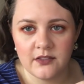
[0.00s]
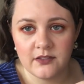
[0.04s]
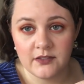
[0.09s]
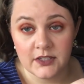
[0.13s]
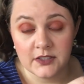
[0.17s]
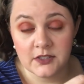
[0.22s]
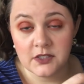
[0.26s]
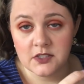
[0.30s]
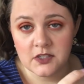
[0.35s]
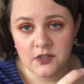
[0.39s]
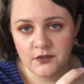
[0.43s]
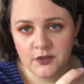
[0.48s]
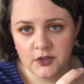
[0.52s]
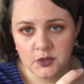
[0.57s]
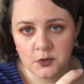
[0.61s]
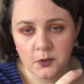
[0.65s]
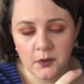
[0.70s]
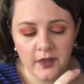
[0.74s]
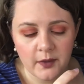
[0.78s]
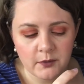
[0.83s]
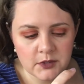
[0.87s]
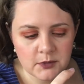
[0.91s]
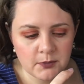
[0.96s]
This is the first
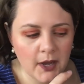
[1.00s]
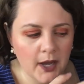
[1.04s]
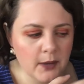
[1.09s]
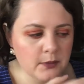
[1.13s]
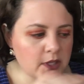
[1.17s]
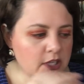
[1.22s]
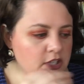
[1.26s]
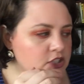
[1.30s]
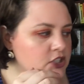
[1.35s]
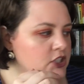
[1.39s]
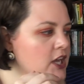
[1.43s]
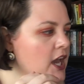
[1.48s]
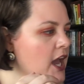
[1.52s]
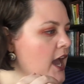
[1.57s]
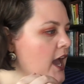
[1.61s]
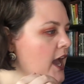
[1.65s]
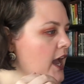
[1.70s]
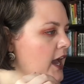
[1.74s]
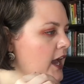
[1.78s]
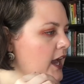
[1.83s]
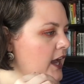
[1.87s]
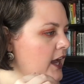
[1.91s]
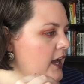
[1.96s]
one that was published.
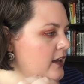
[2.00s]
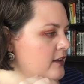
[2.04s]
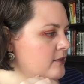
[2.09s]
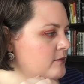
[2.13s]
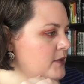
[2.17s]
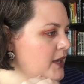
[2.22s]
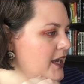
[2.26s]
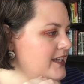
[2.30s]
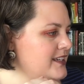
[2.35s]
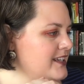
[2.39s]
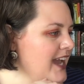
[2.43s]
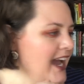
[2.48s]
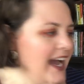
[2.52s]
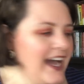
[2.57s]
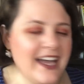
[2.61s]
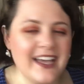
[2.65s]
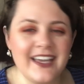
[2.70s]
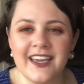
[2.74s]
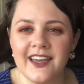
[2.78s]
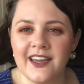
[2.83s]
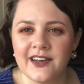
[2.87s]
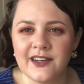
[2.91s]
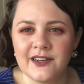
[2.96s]
Um, and yeah,
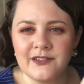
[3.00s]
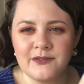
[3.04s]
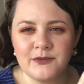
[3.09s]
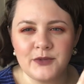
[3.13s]
again,